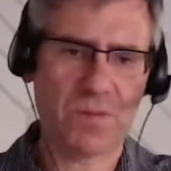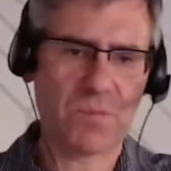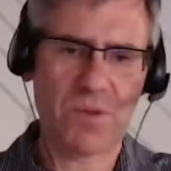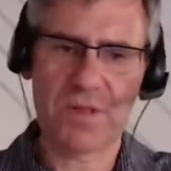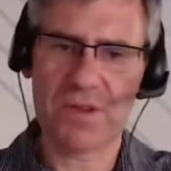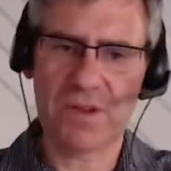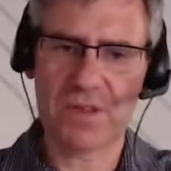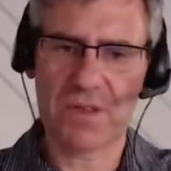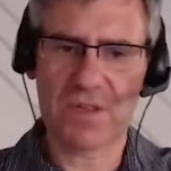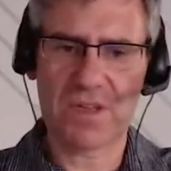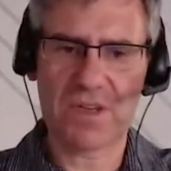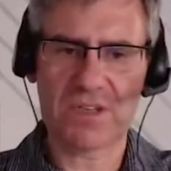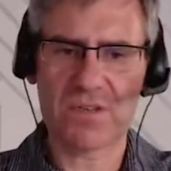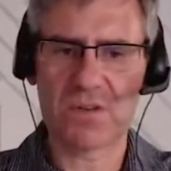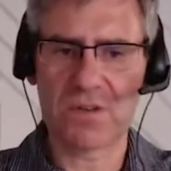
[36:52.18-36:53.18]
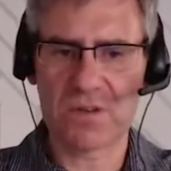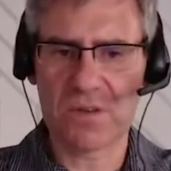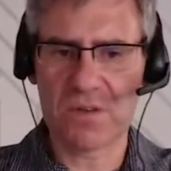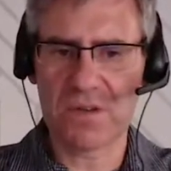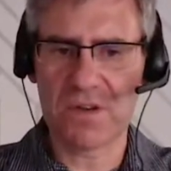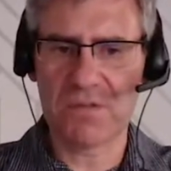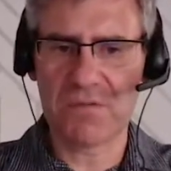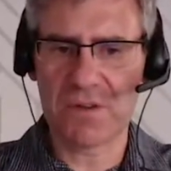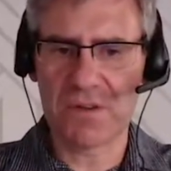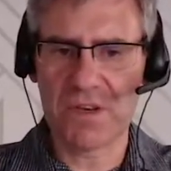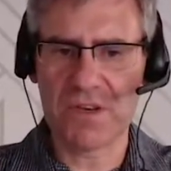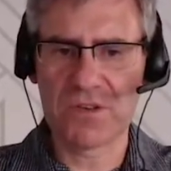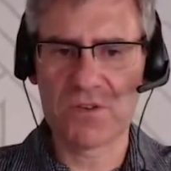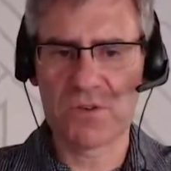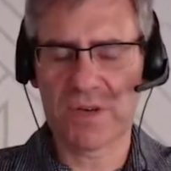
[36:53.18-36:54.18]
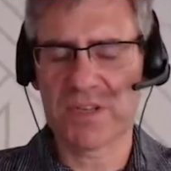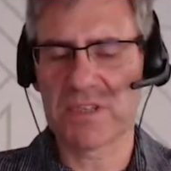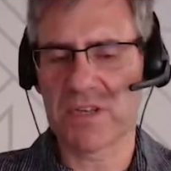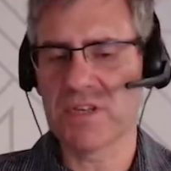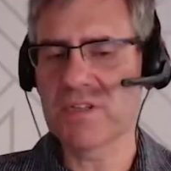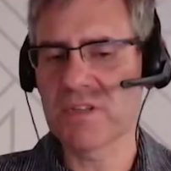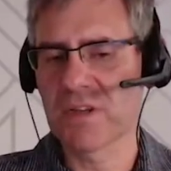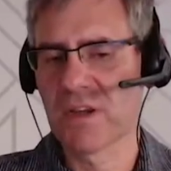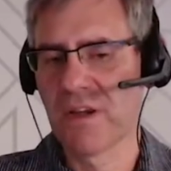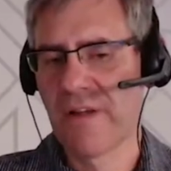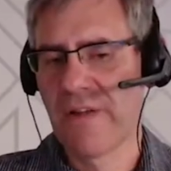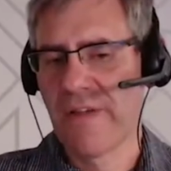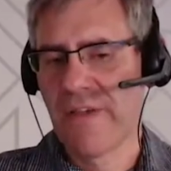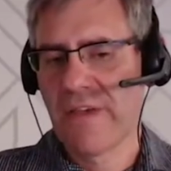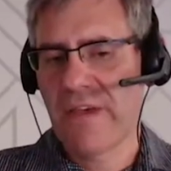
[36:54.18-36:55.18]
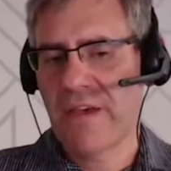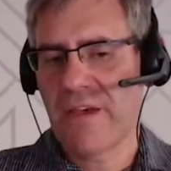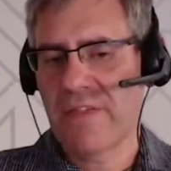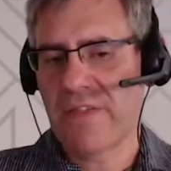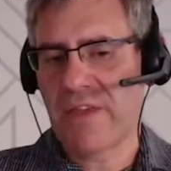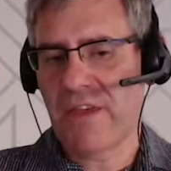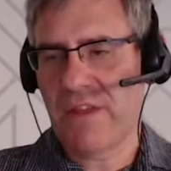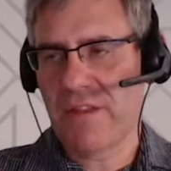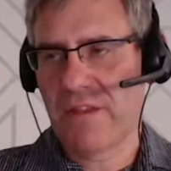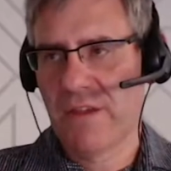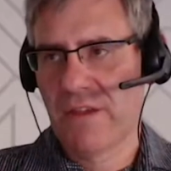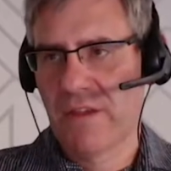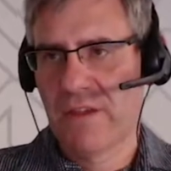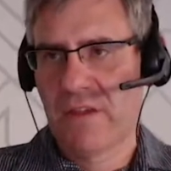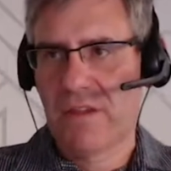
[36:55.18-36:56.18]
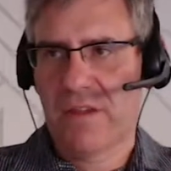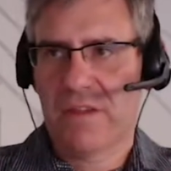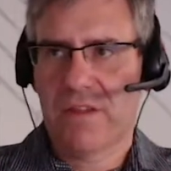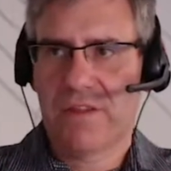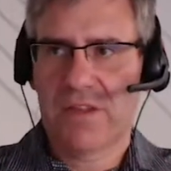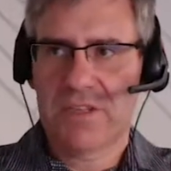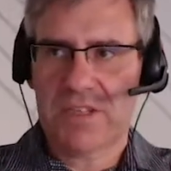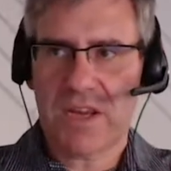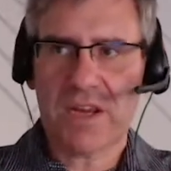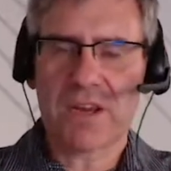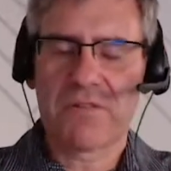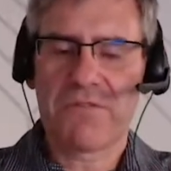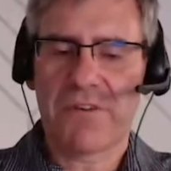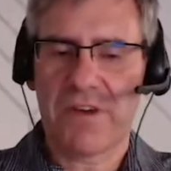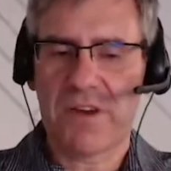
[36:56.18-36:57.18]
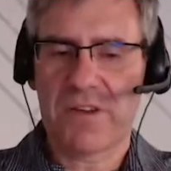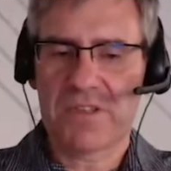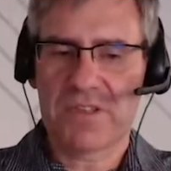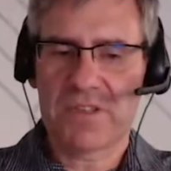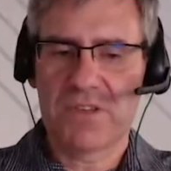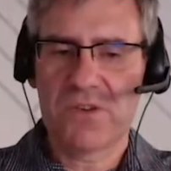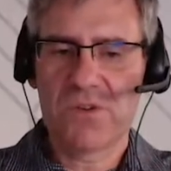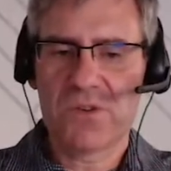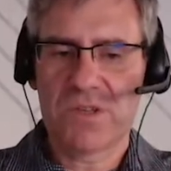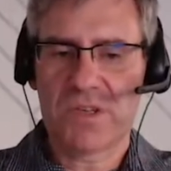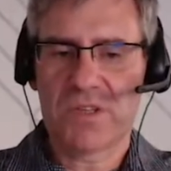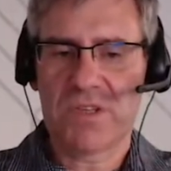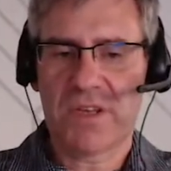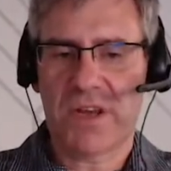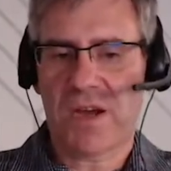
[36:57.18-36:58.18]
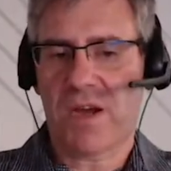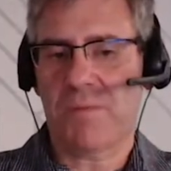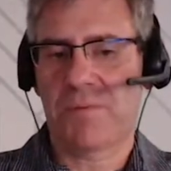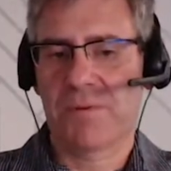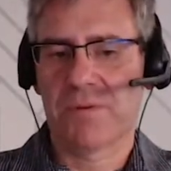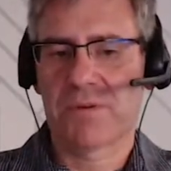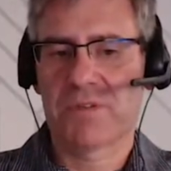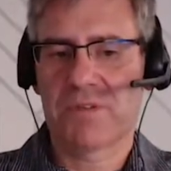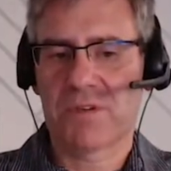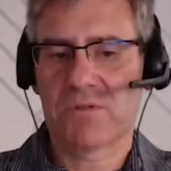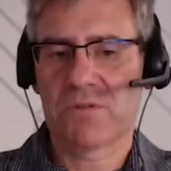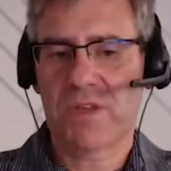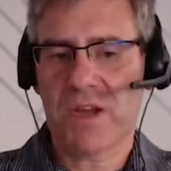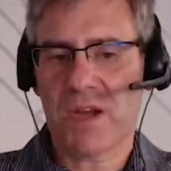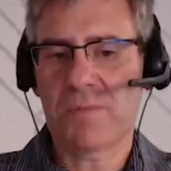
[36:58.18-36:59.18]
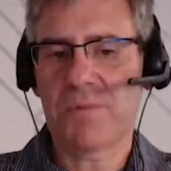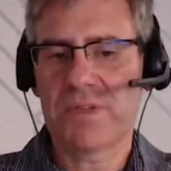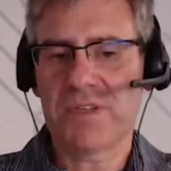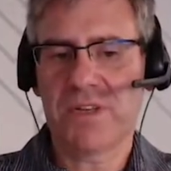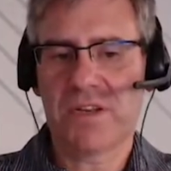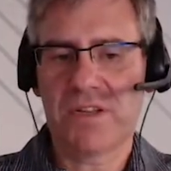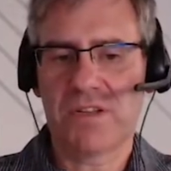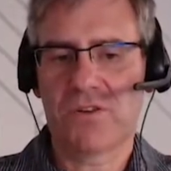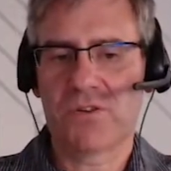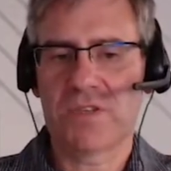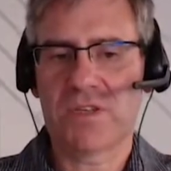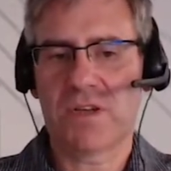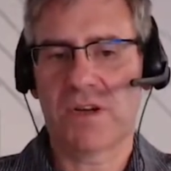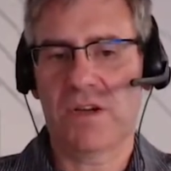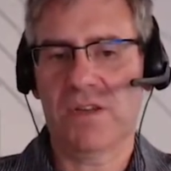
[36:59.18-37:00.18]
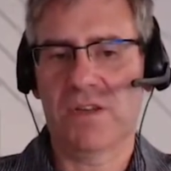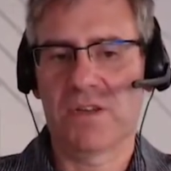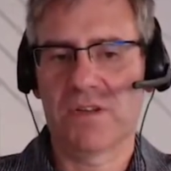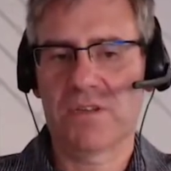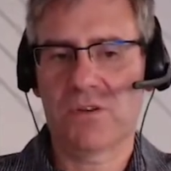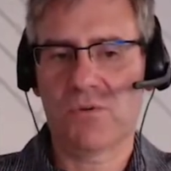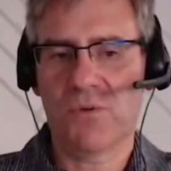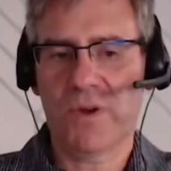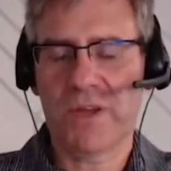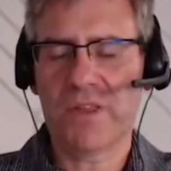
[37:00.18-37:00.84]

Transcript: building does not even need to exist. And then the second phase uses the app. So the app is needed on site. So you